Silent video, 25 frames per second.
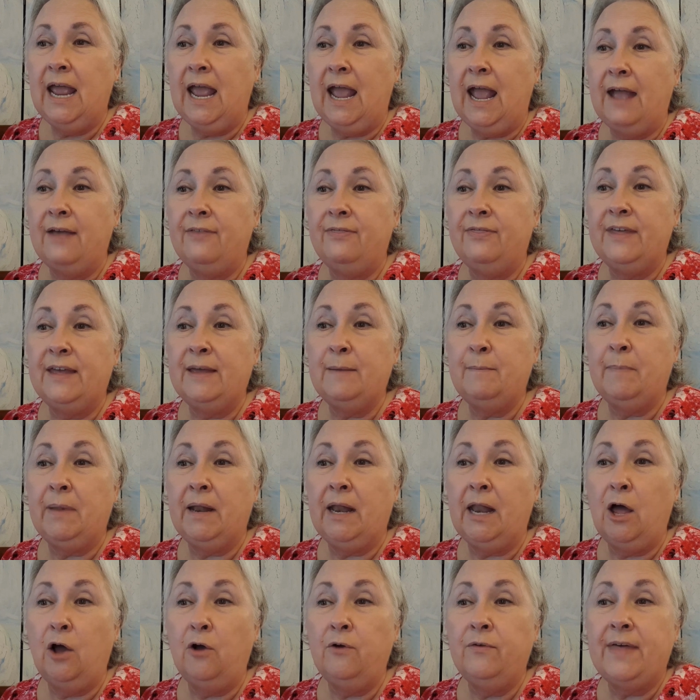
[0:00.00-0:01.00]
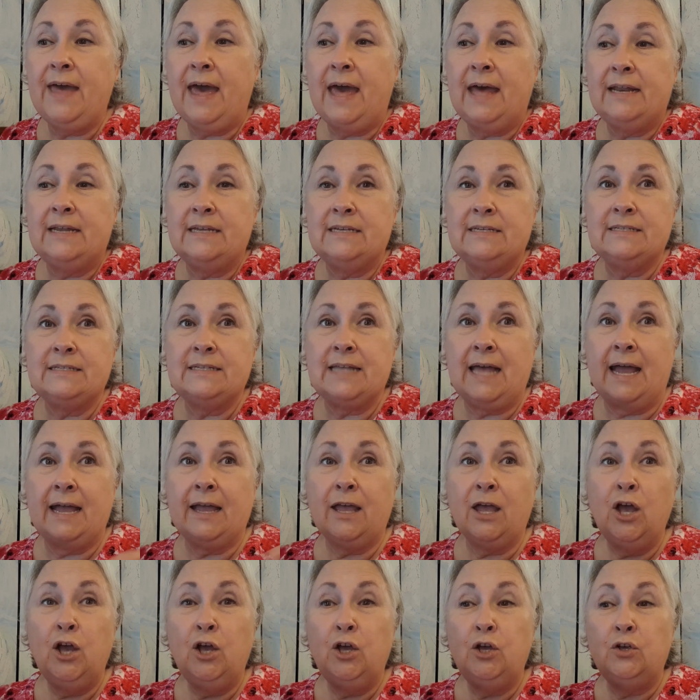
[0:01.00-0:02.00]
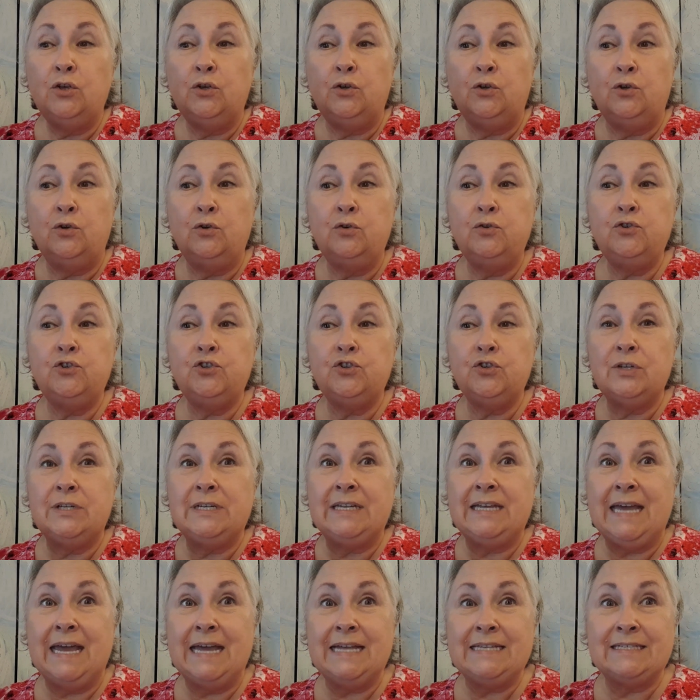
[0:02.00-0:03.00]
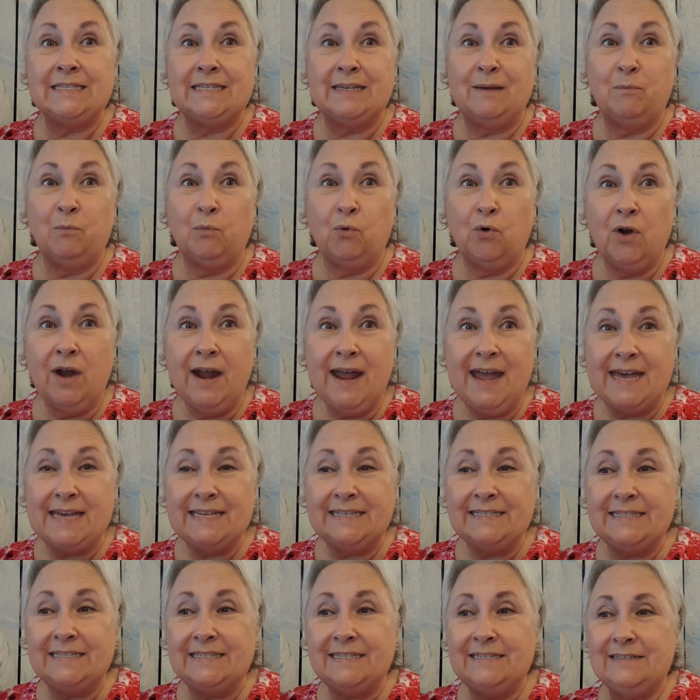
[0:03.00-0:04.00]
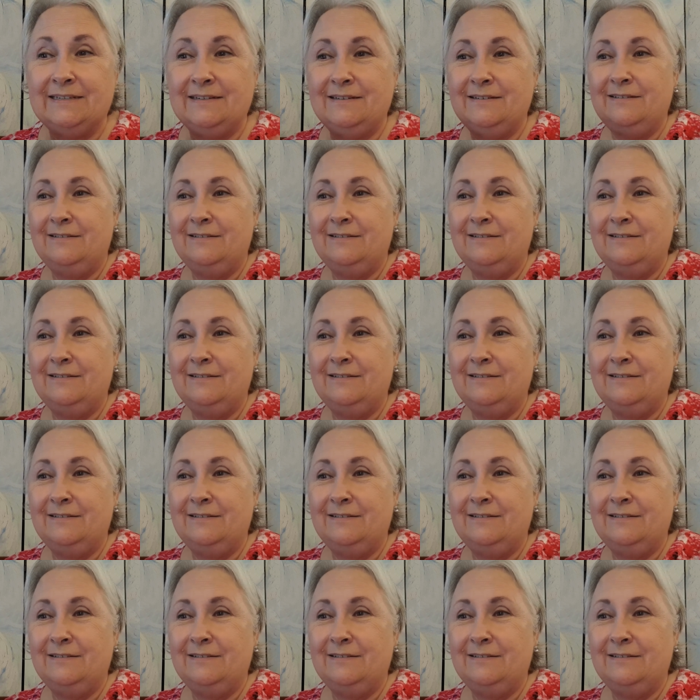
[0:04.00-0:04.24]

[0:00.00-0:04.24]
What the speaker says: And then below that is like, "You should get some rest."